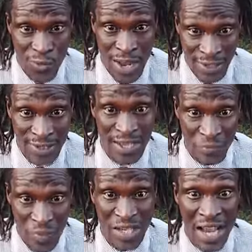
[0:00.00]
Now, this I
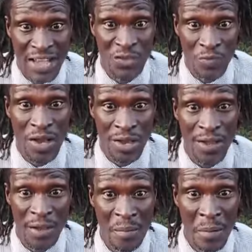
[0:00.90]
specialize for
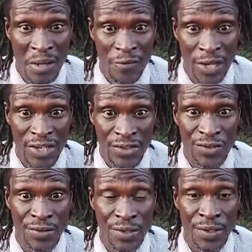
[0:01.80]
public relation.
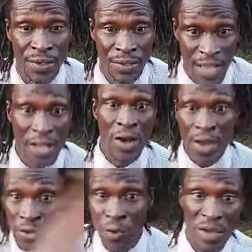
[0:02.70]
Then go
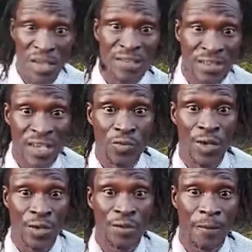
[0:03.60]
into business as
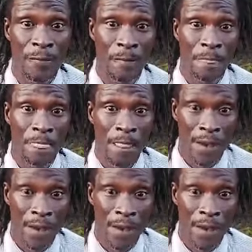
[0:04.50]
well. You